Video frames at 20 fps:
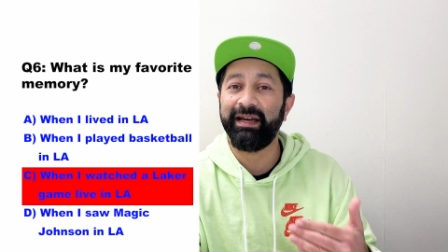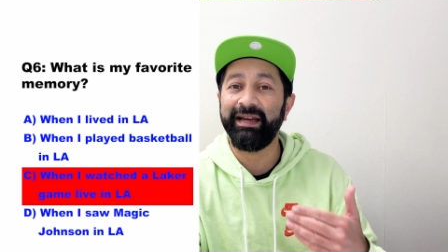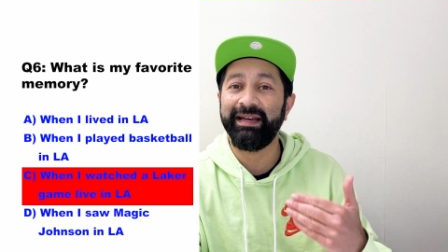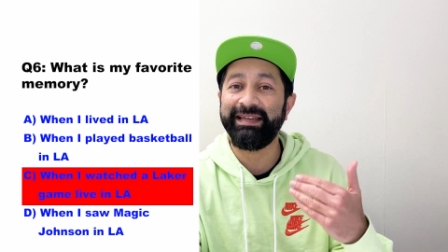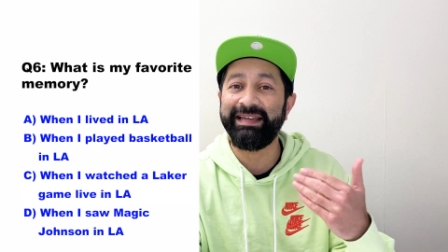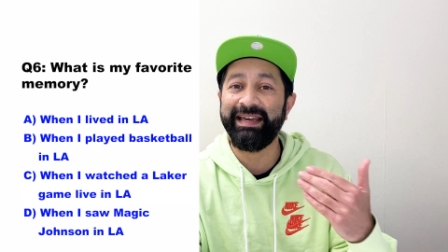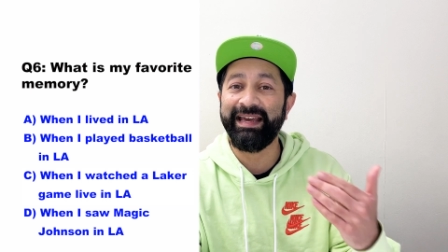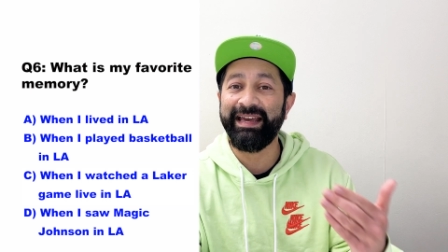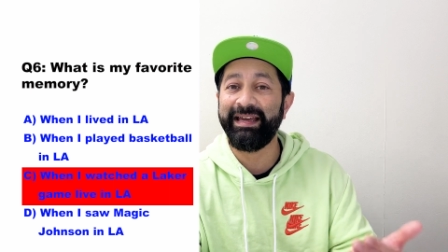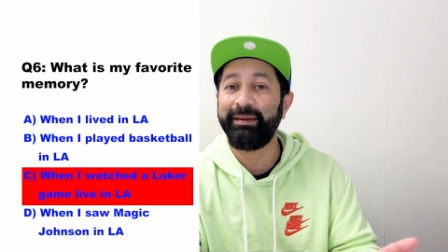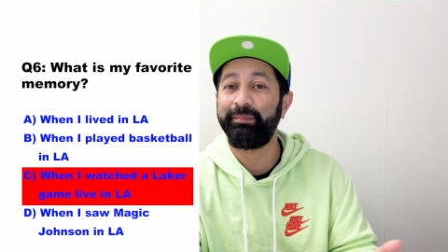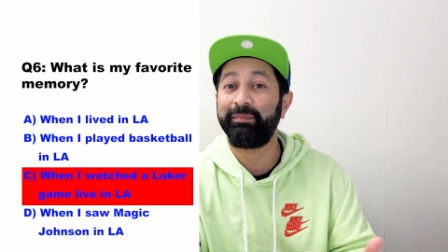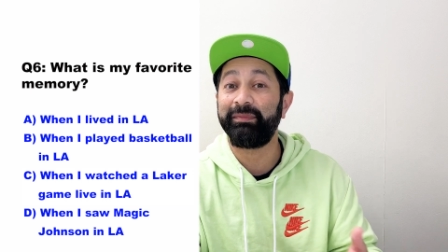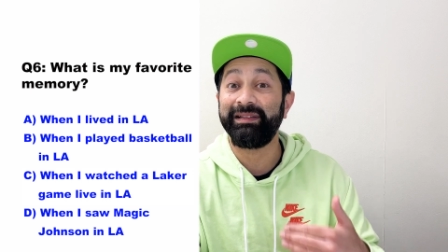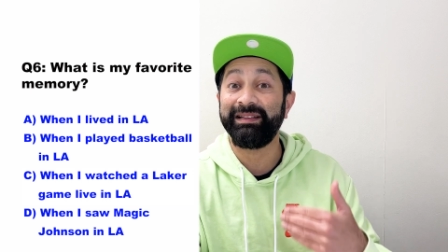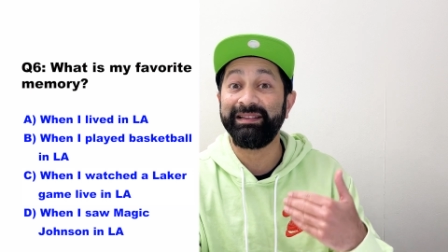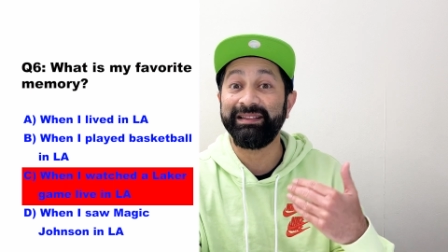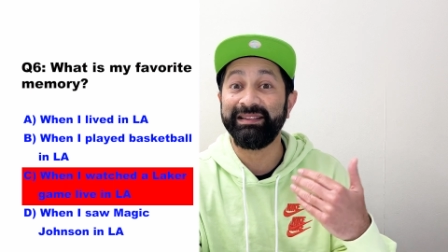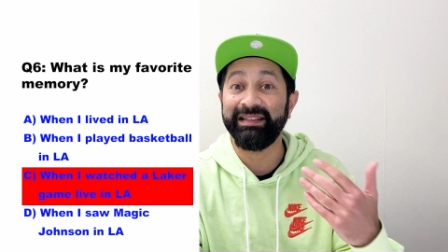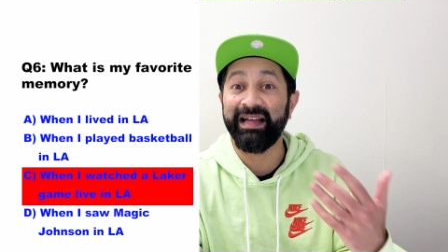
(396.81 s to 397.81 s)
a game
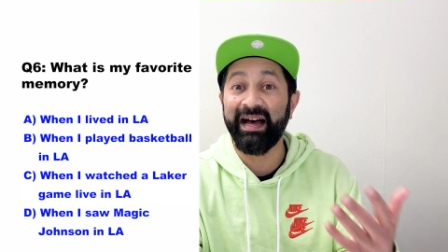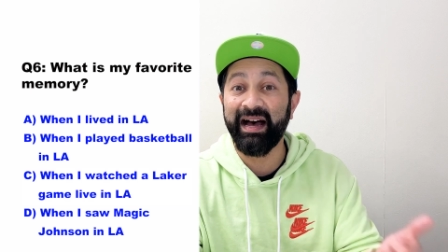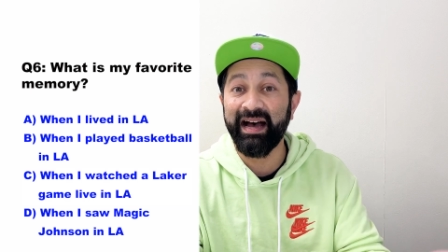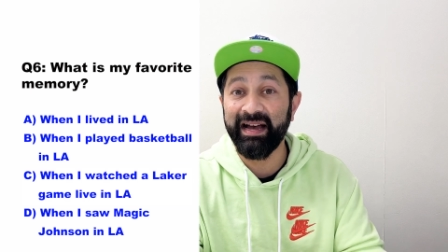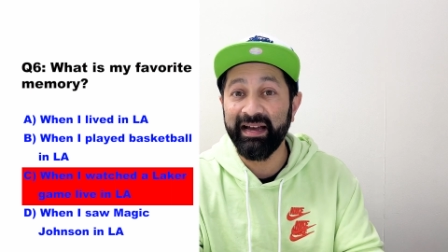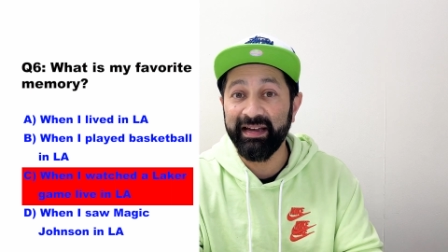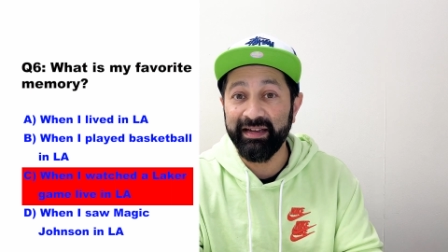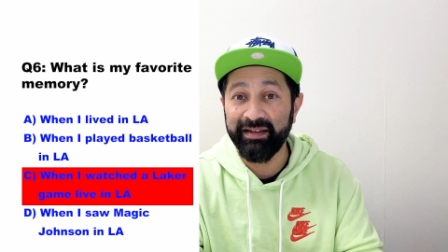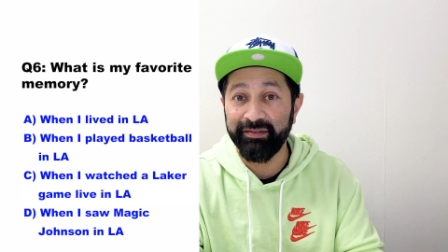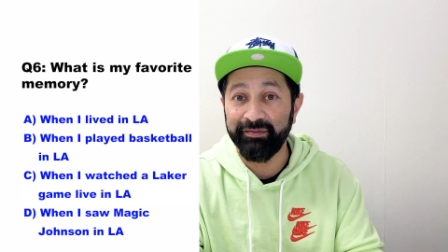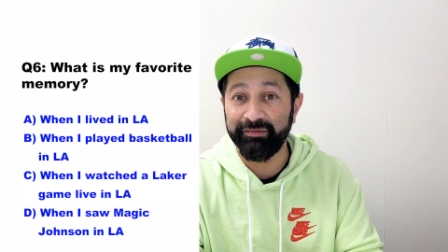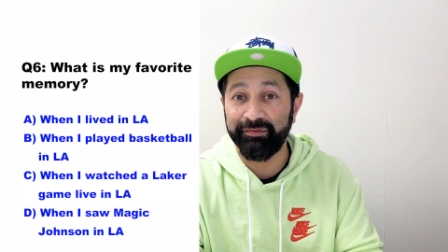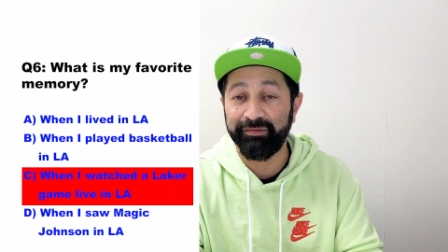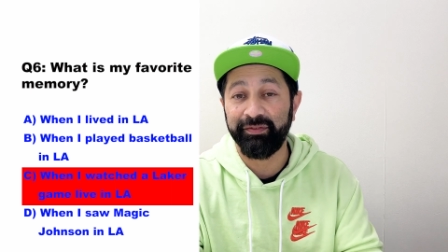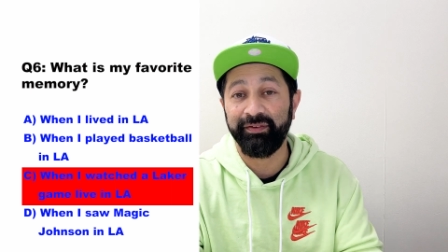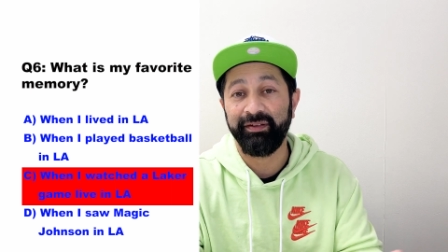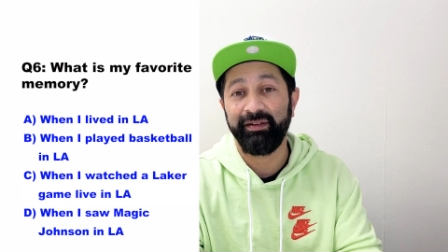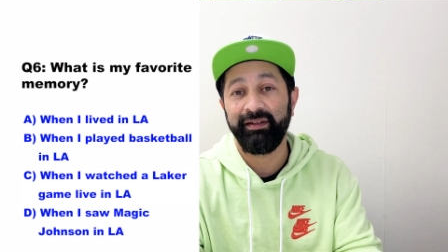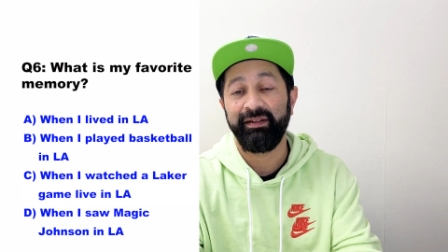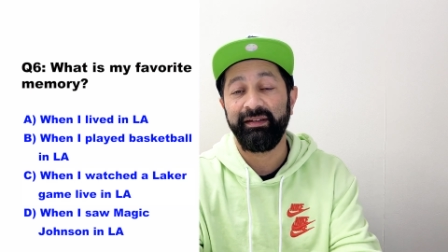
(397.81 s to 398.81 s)

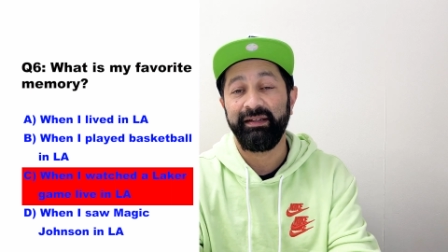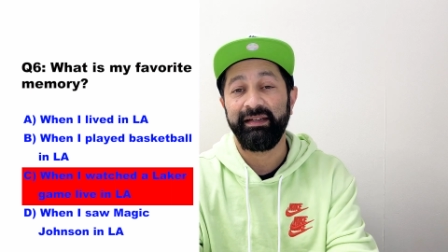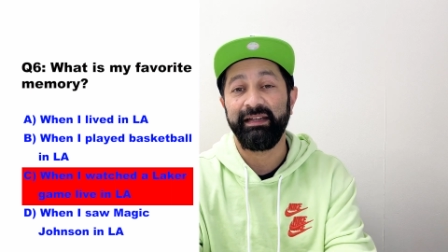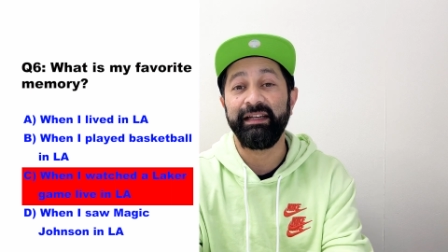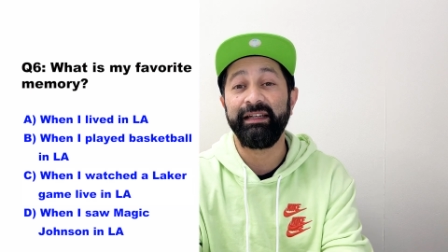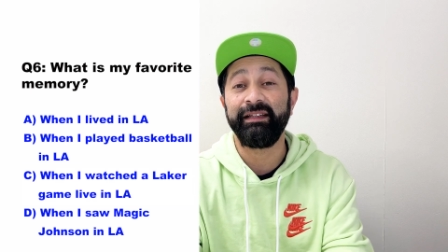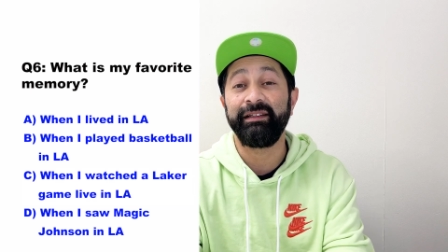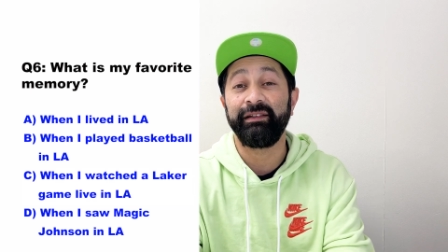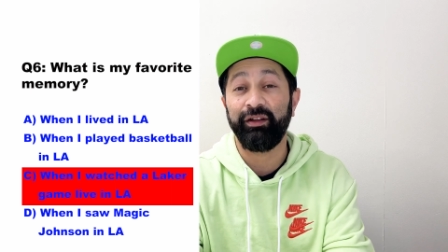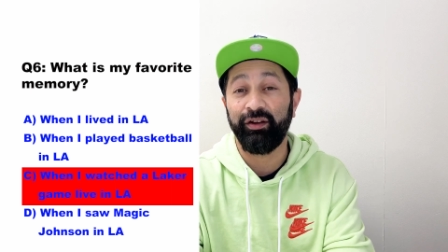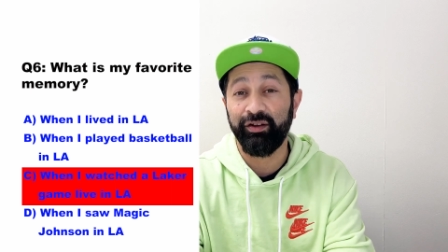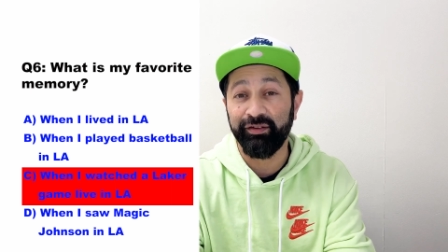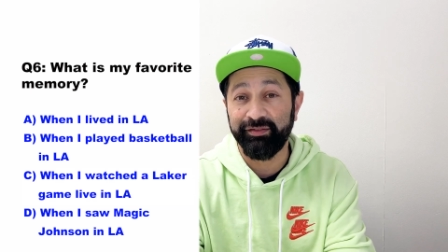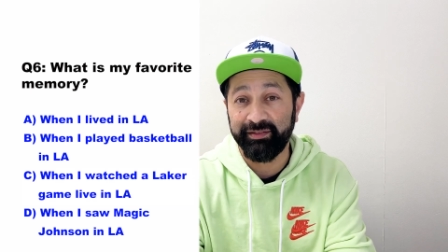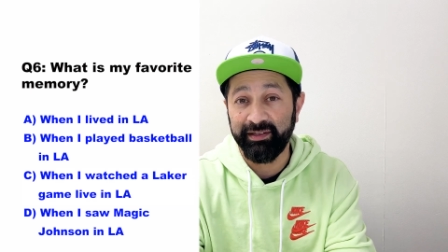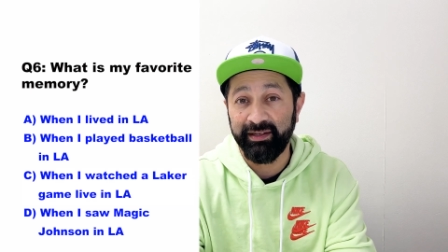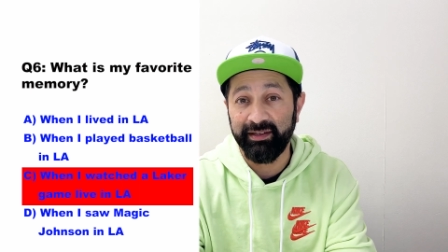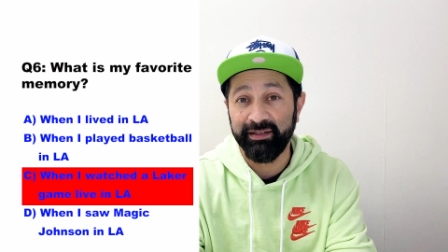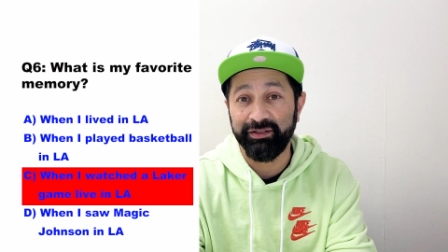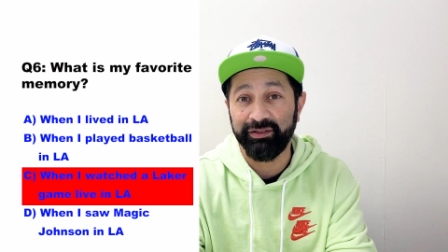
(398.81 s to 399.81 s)
live in Los
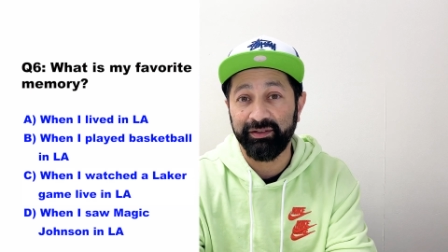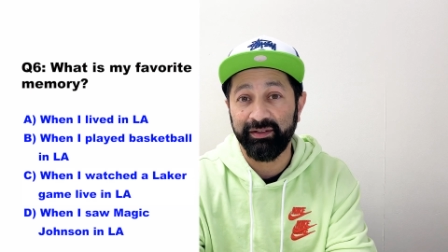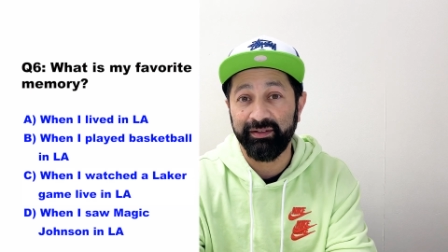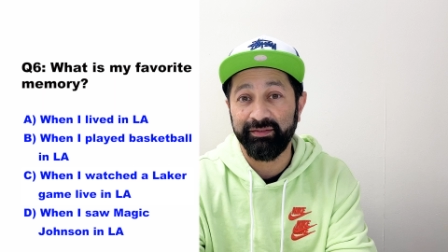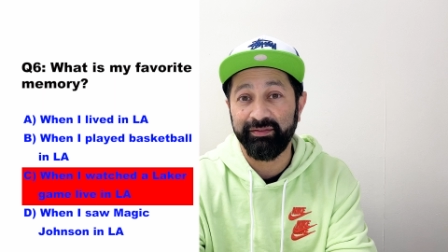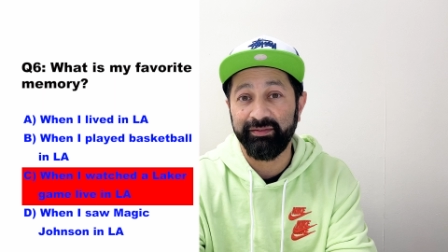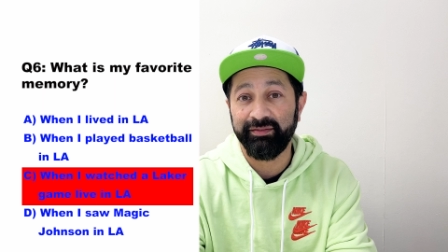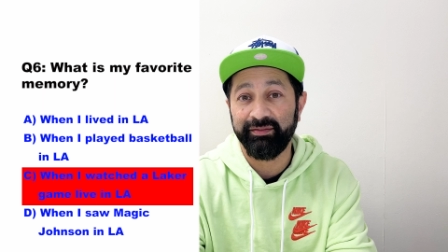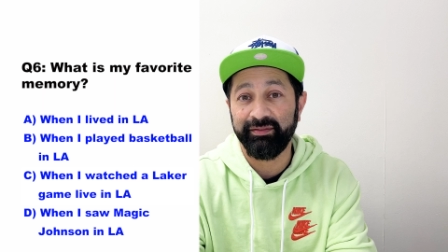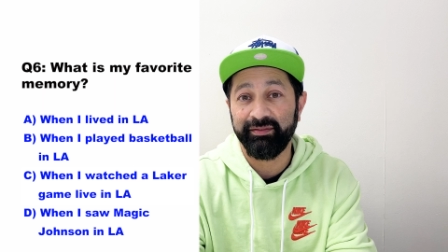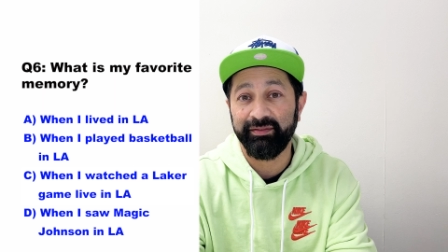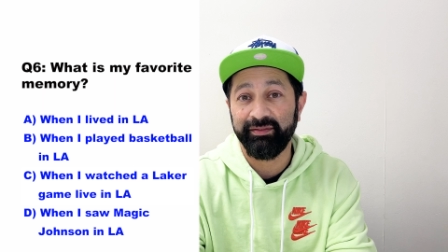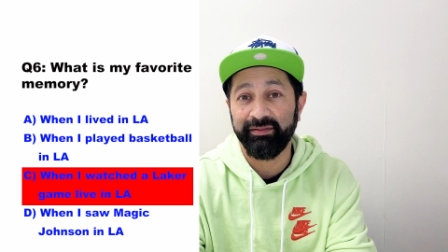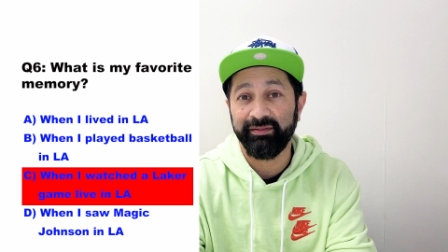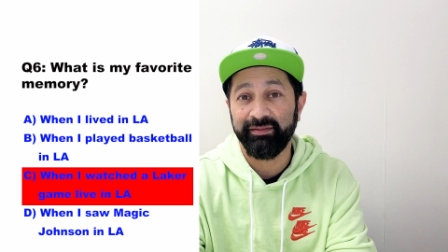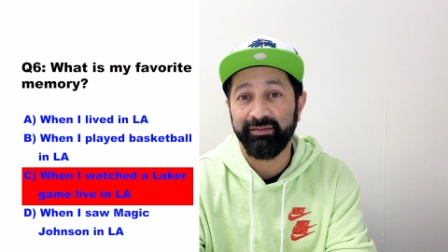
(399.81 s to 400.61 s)
Angeles.